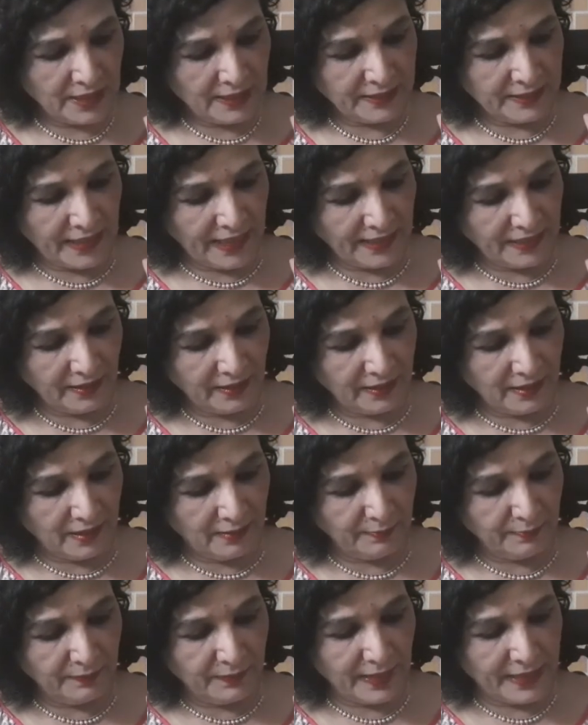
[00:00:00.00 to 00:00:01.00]
then
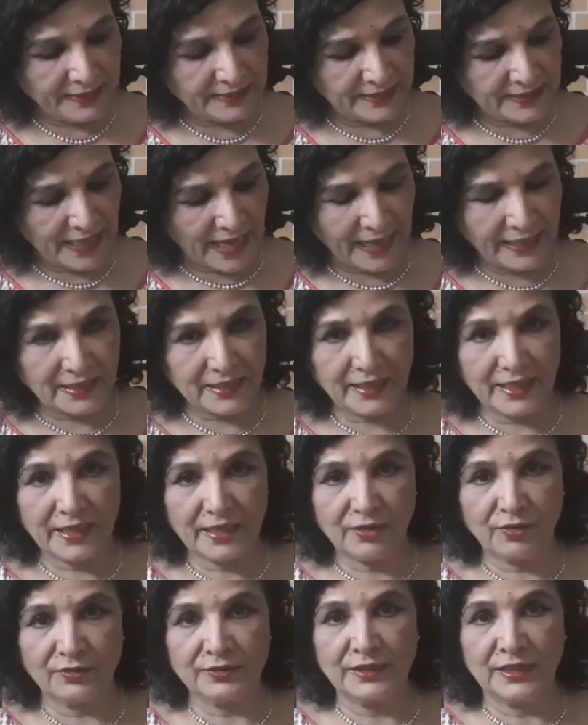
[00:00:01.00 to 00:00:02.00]
come exactly
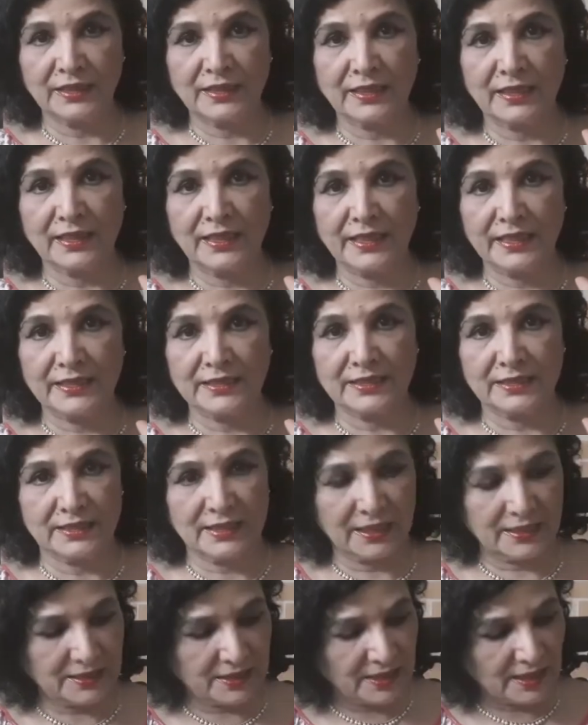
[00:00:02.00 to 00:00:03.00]
on the crease,
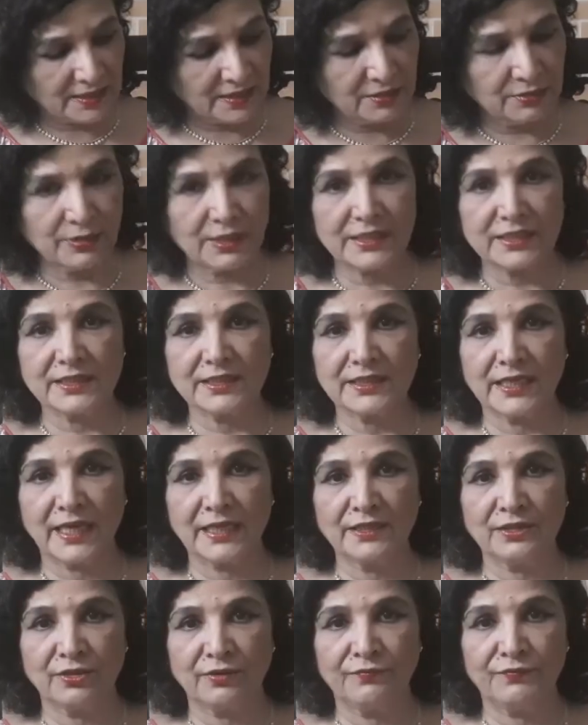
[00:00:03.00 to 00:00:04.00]
the transverse
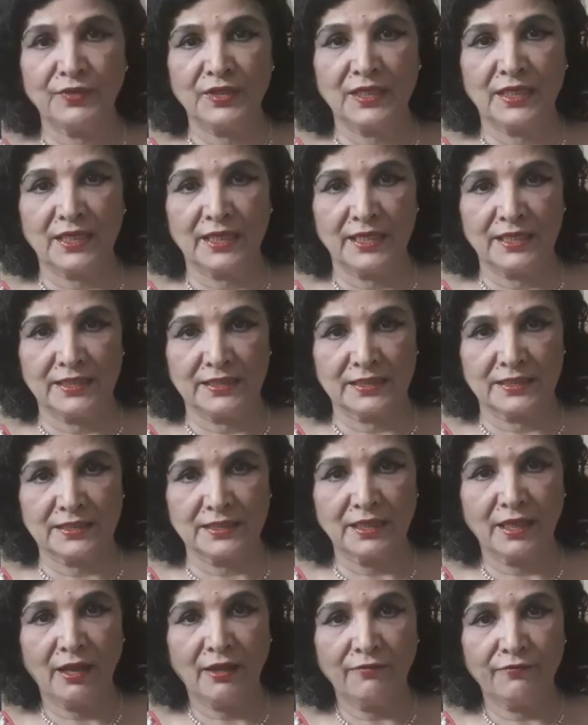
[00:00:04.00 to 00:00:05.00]
end of the crease,
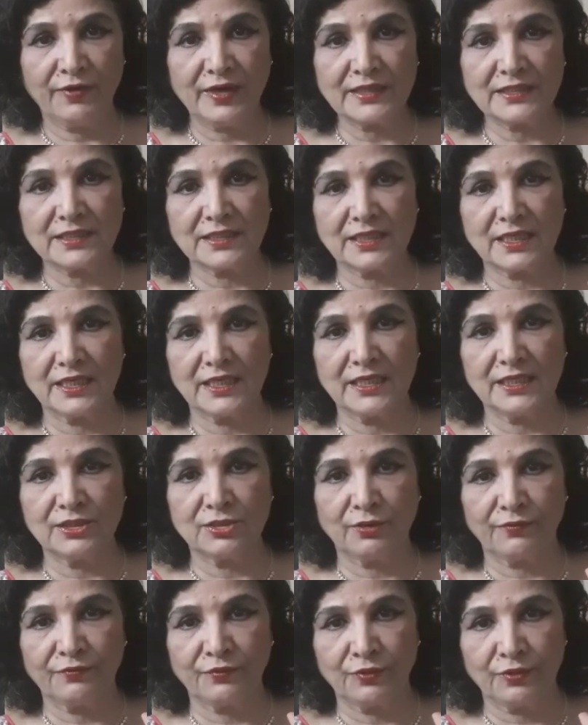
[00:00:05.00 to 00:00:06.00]
first crease
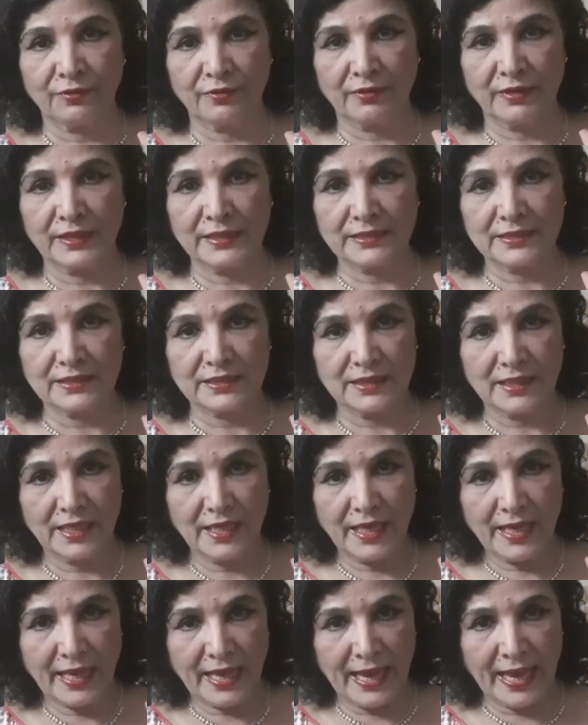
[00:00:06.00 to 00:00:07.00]
of your wrist,
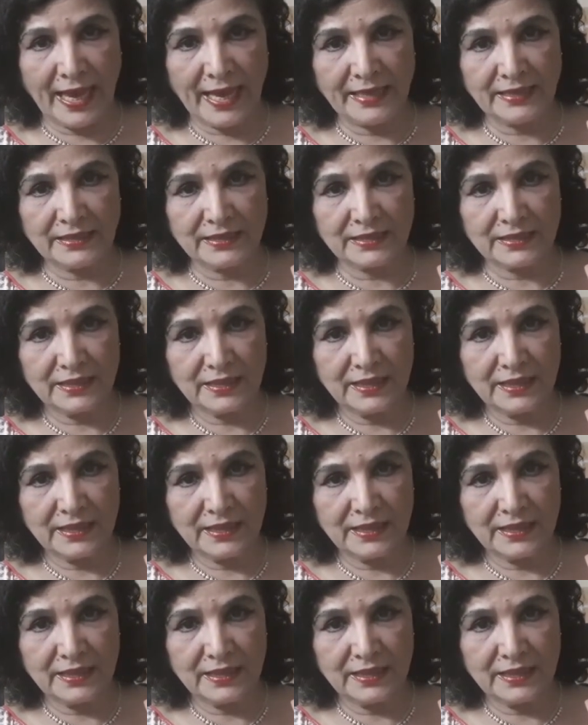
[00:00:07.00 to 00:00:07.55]
and